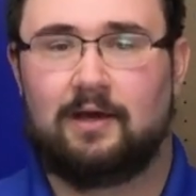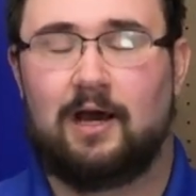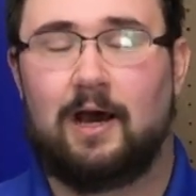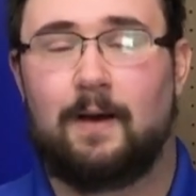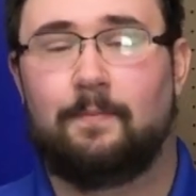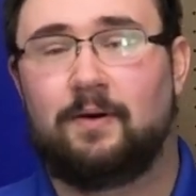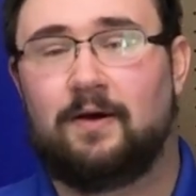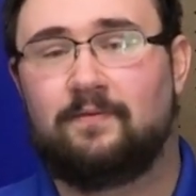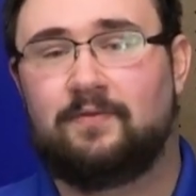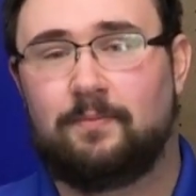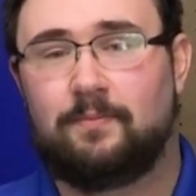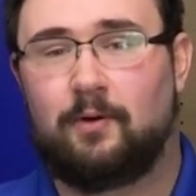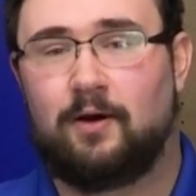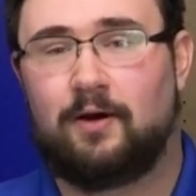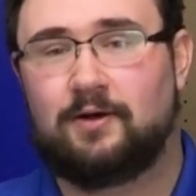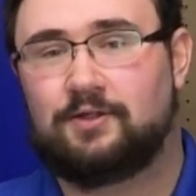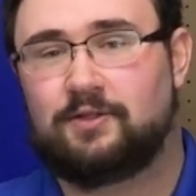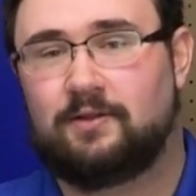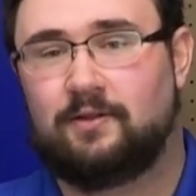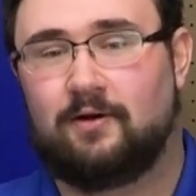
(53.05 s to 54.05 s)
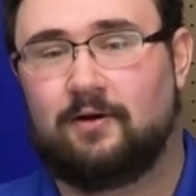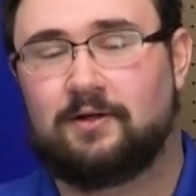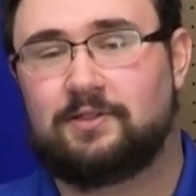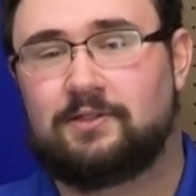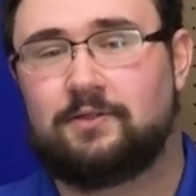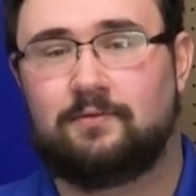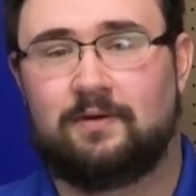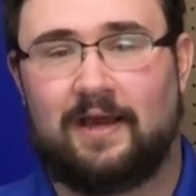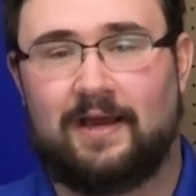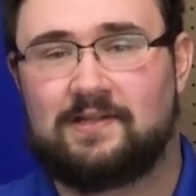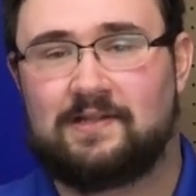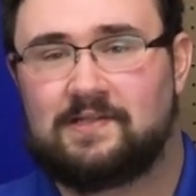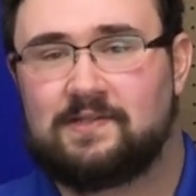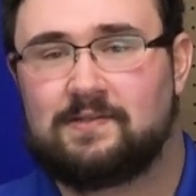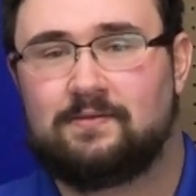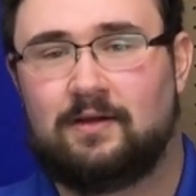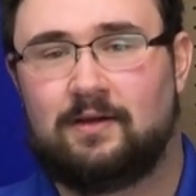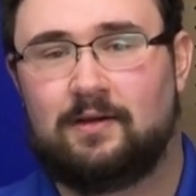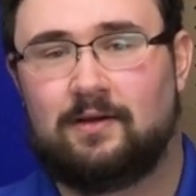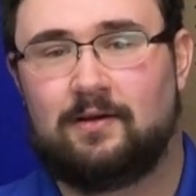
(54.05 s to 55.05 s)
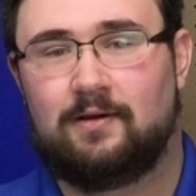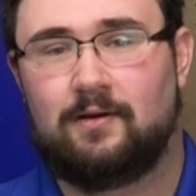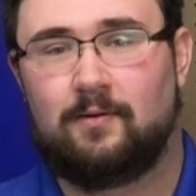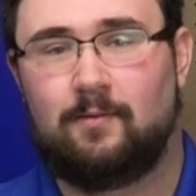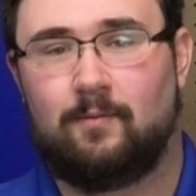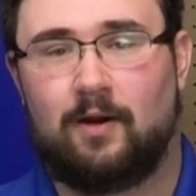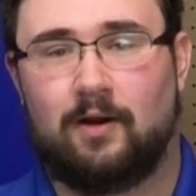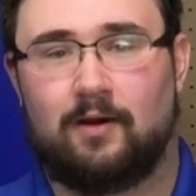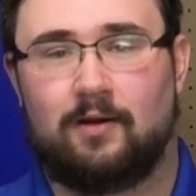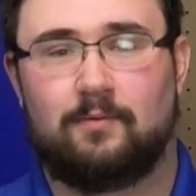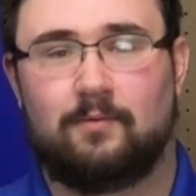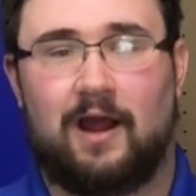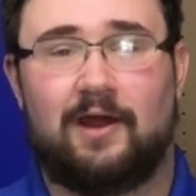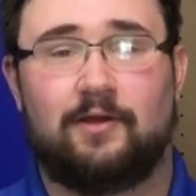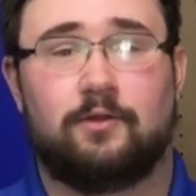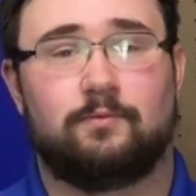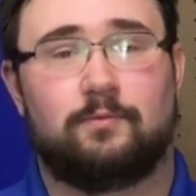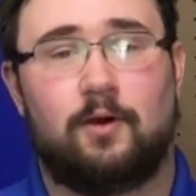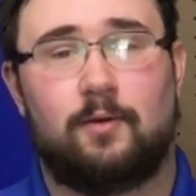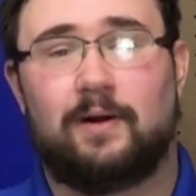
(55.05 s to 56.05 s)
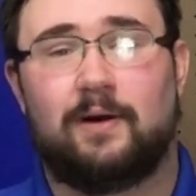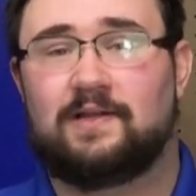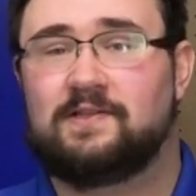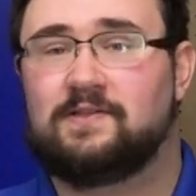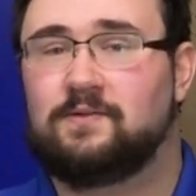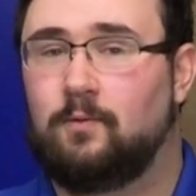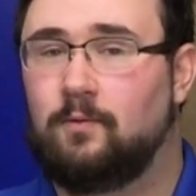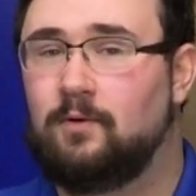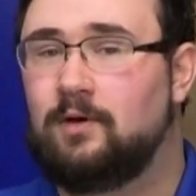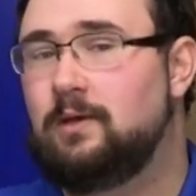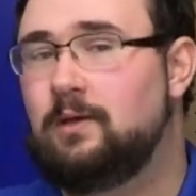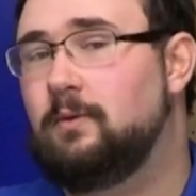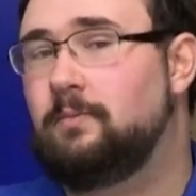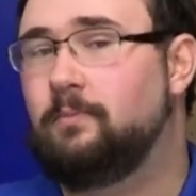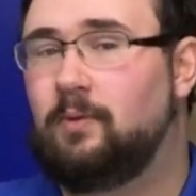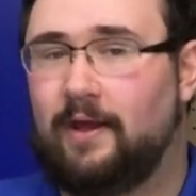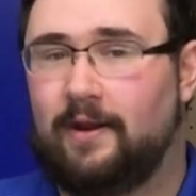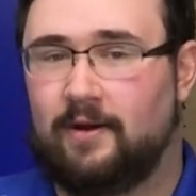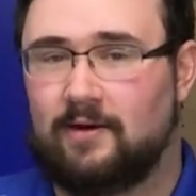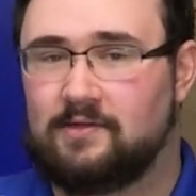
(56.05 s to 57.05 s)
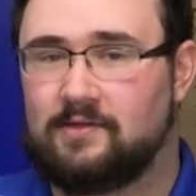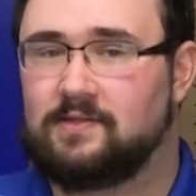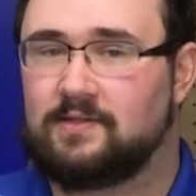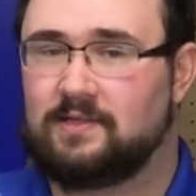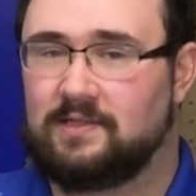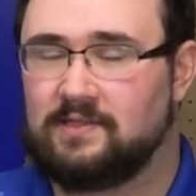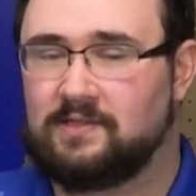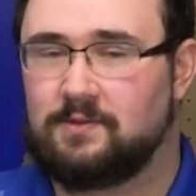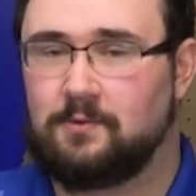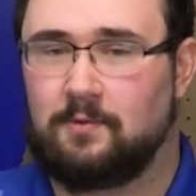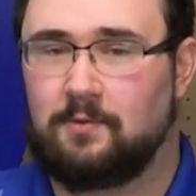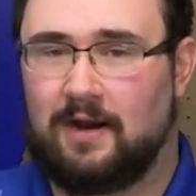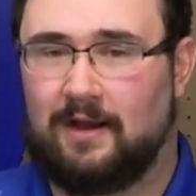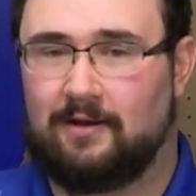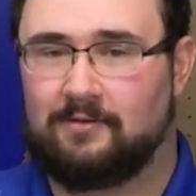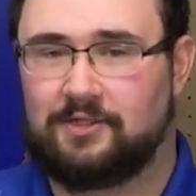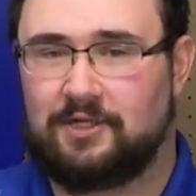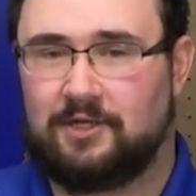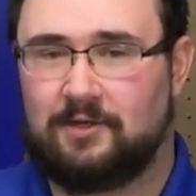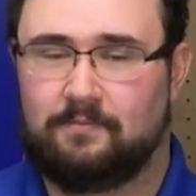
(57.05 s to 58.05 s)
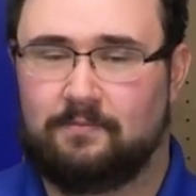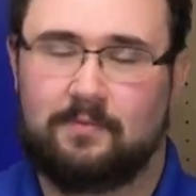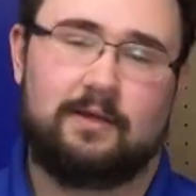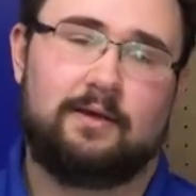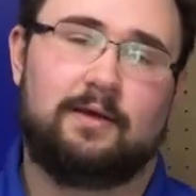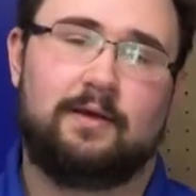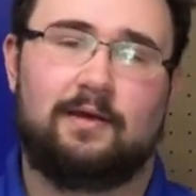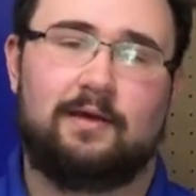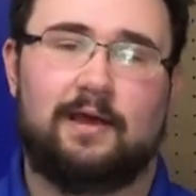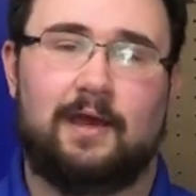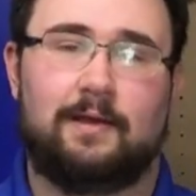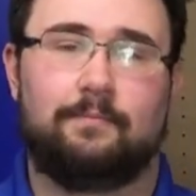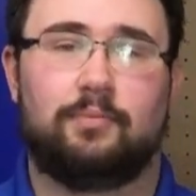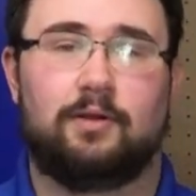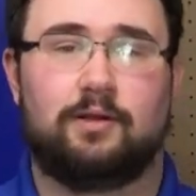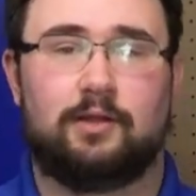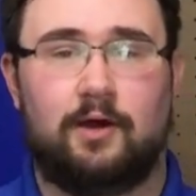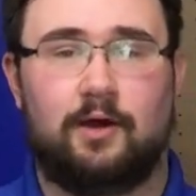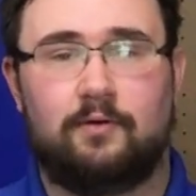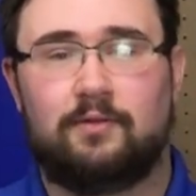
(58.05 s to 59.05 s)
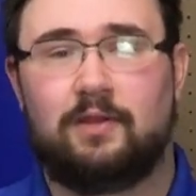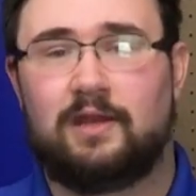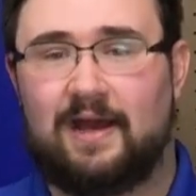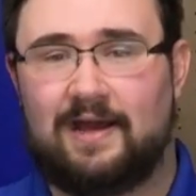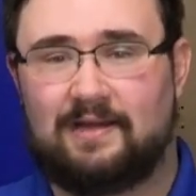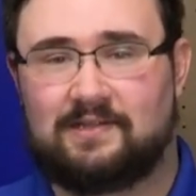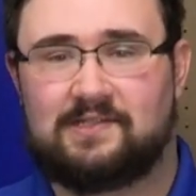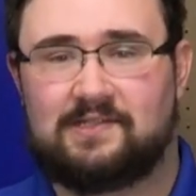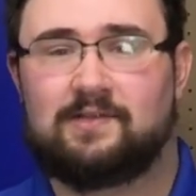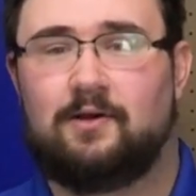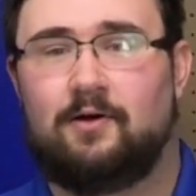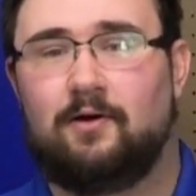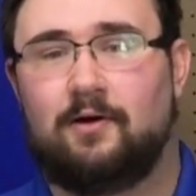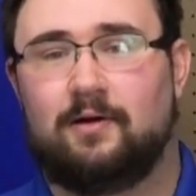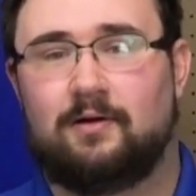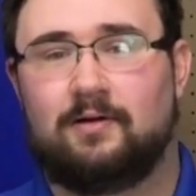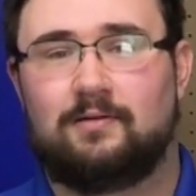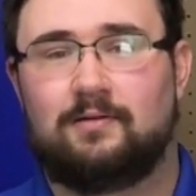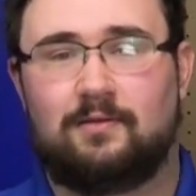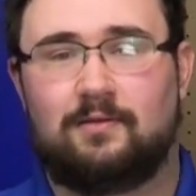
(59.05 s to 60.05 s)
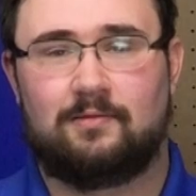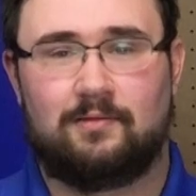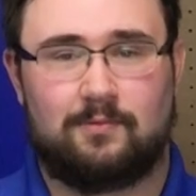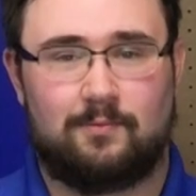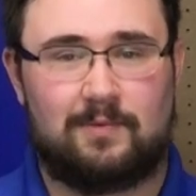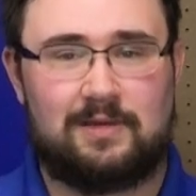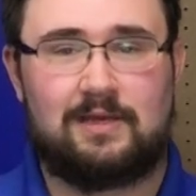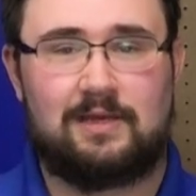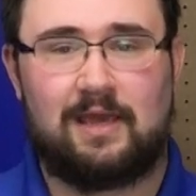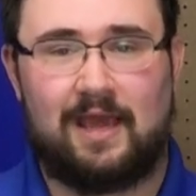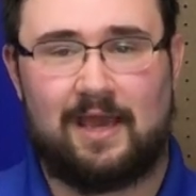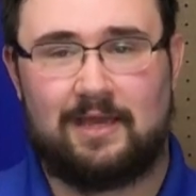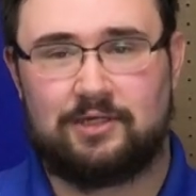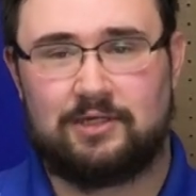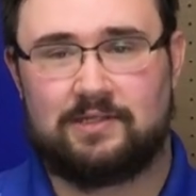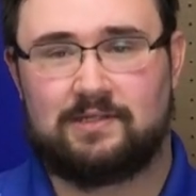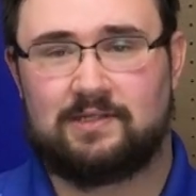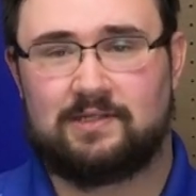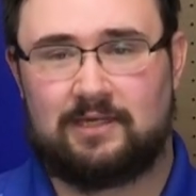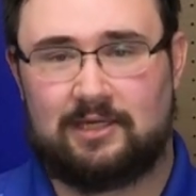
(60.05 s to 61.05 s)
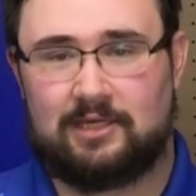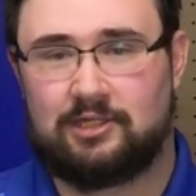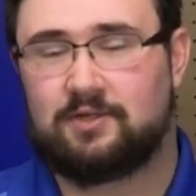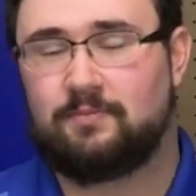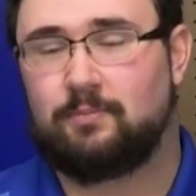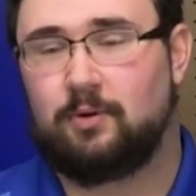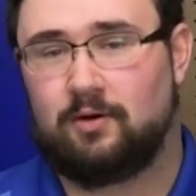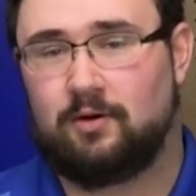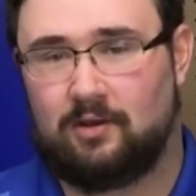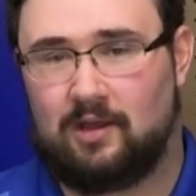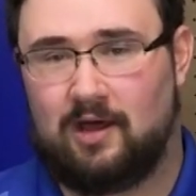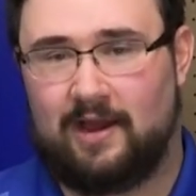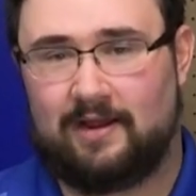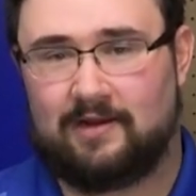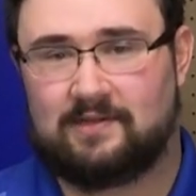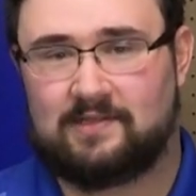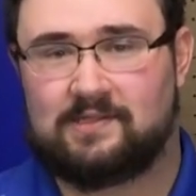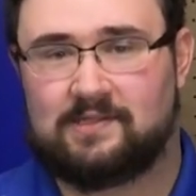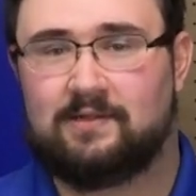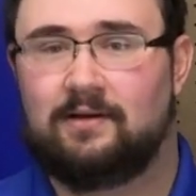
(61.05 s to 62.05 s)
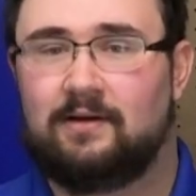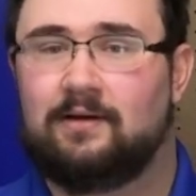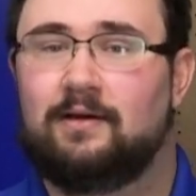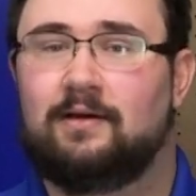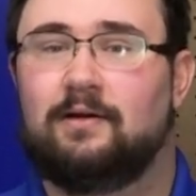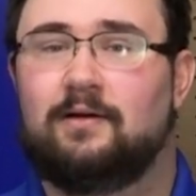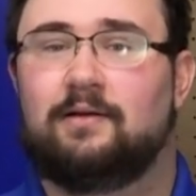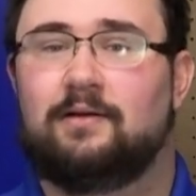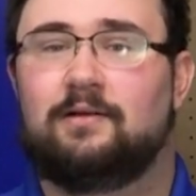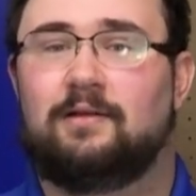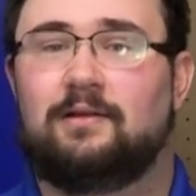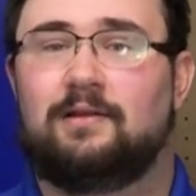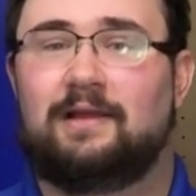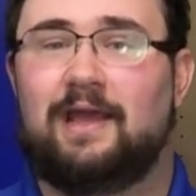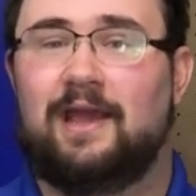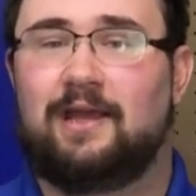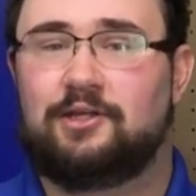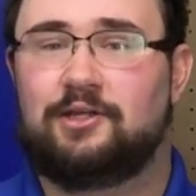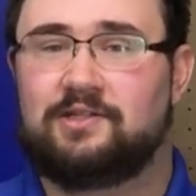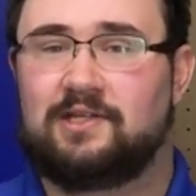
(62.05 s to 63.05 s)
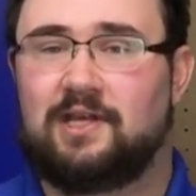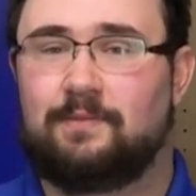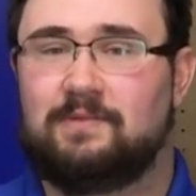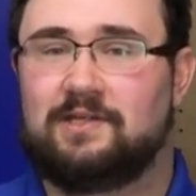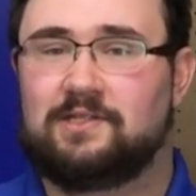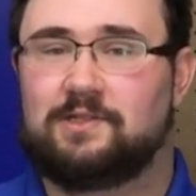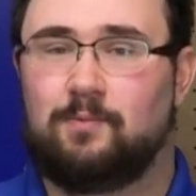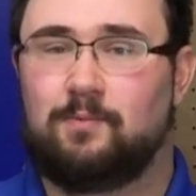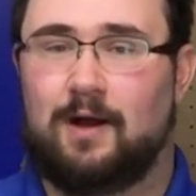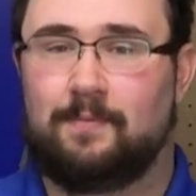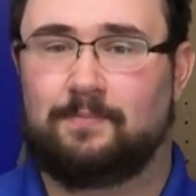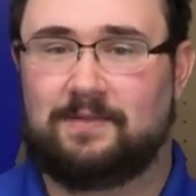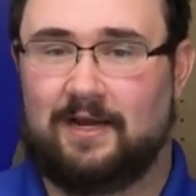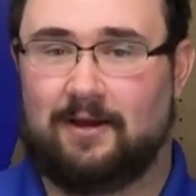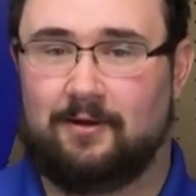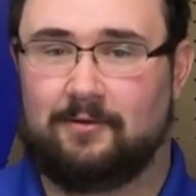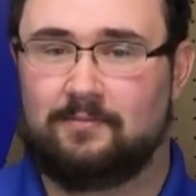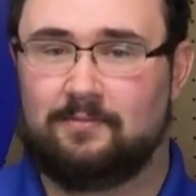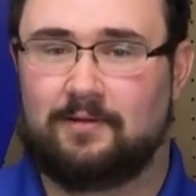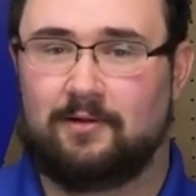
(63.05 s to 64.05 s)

Above the barge, there are two nets where either robots or human players can score algae, and below the nets are three cages each per alliance. Cages can be swapped out.